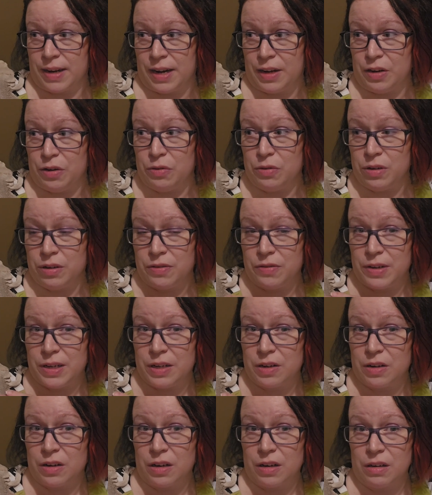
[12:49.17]
I knew to feed
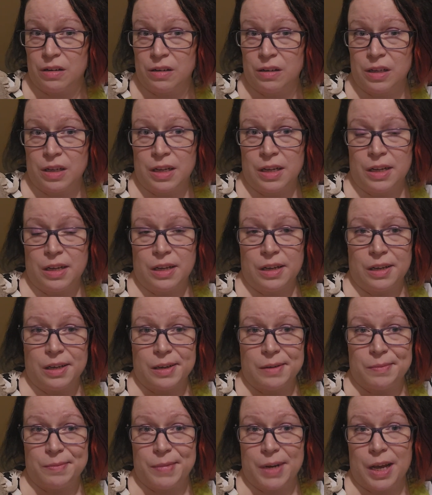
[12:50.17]
her.
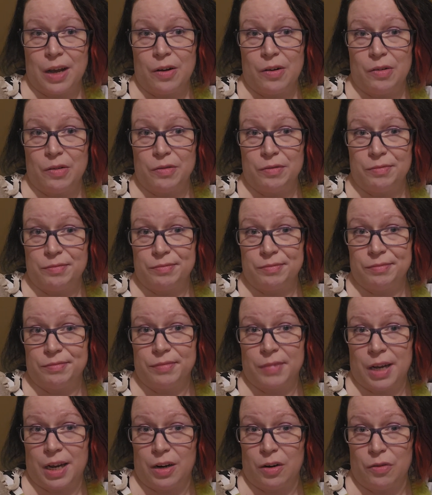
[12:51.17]
Now
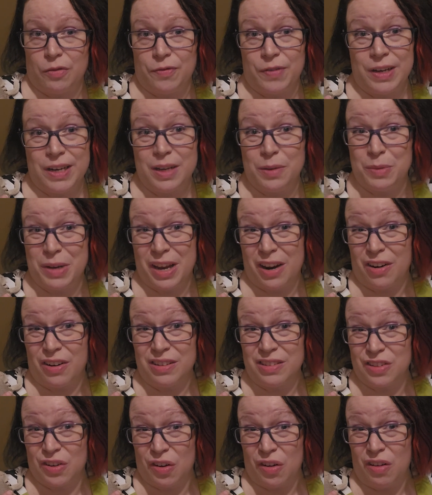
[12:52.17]
I don't feed him
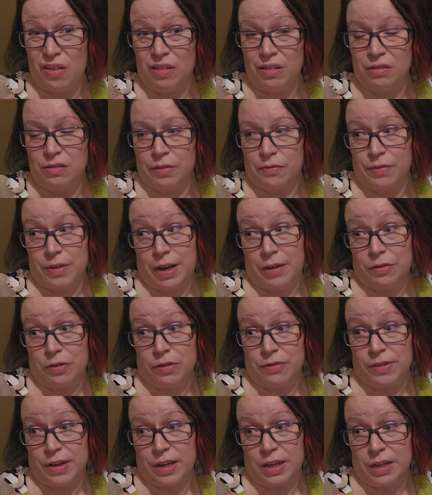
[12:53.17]
carrots at all. Never
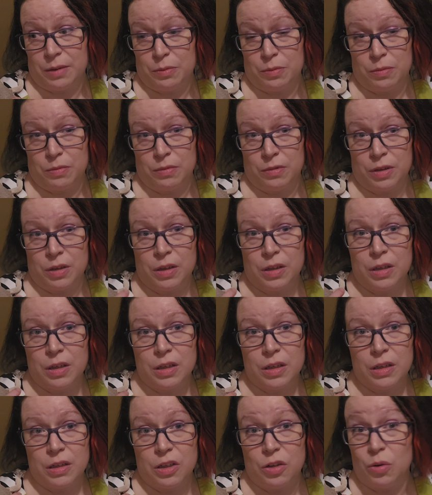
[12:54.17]
fed him
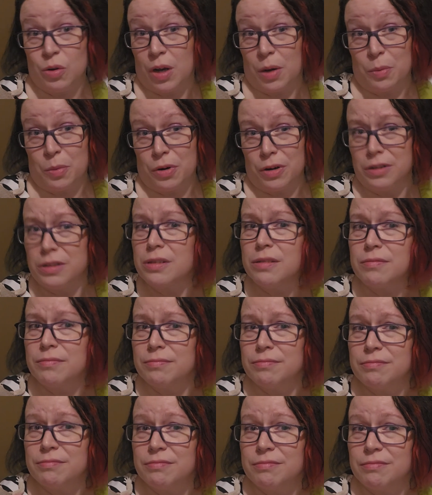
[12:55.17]
cucumbers.
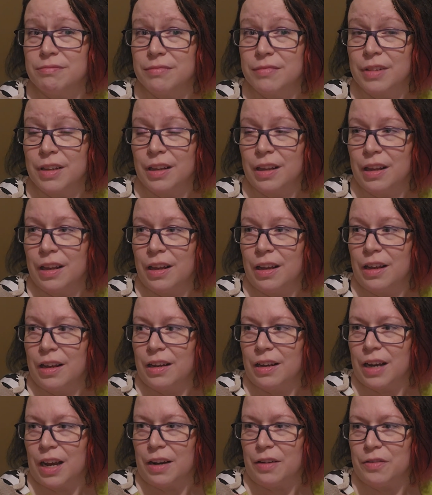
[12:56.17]

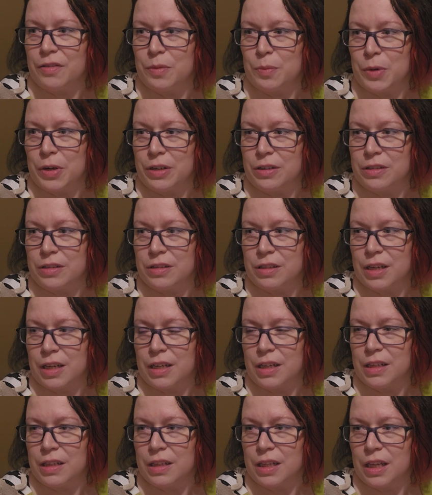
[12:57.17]
Kind of embarrassed to say I
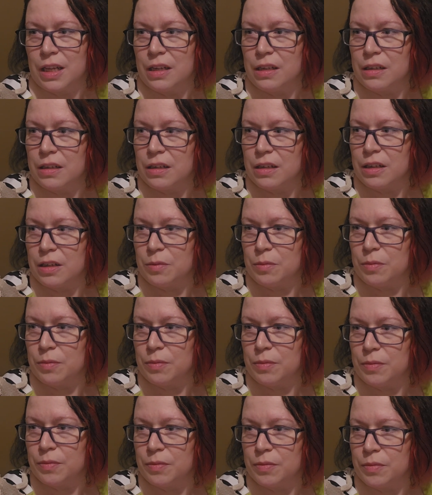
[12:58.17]
did that.
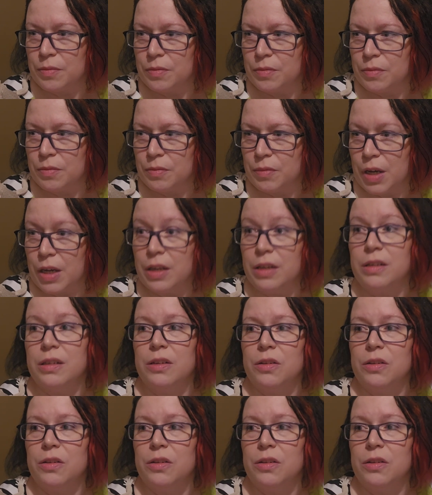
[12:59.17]
I did